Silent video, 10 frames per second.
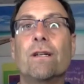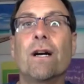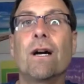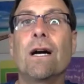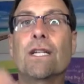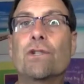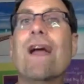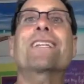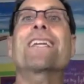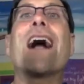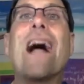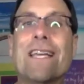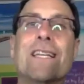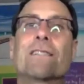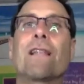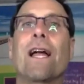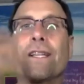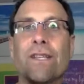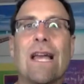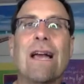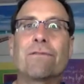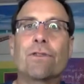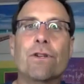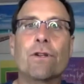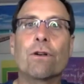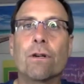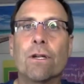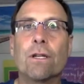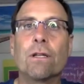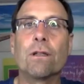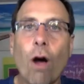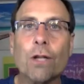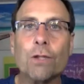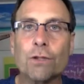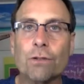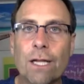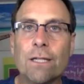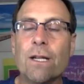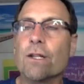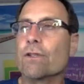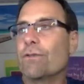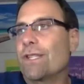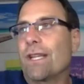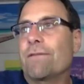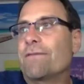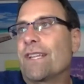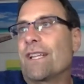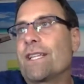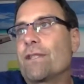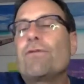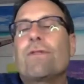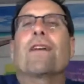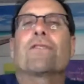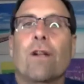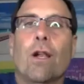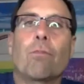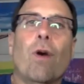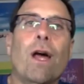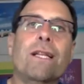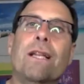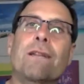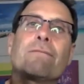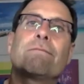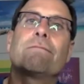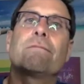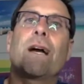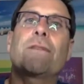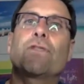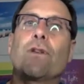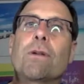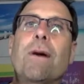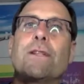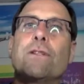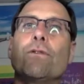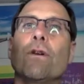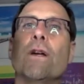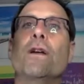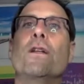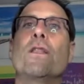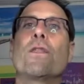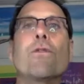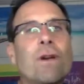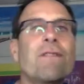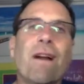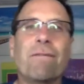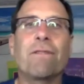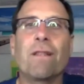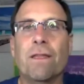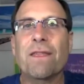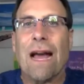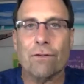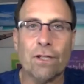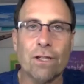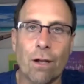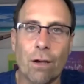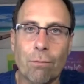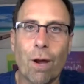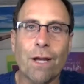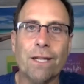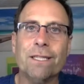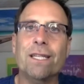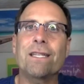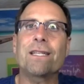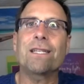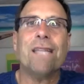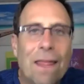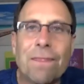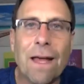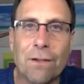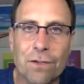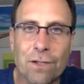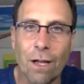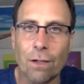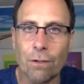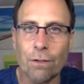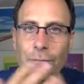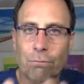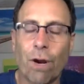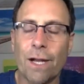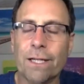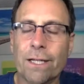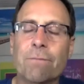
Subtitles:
attracting high-end clients after your launch, right? So instead of selling $2,000 product, I've shown them how to do $35,000 product and $10,000 product.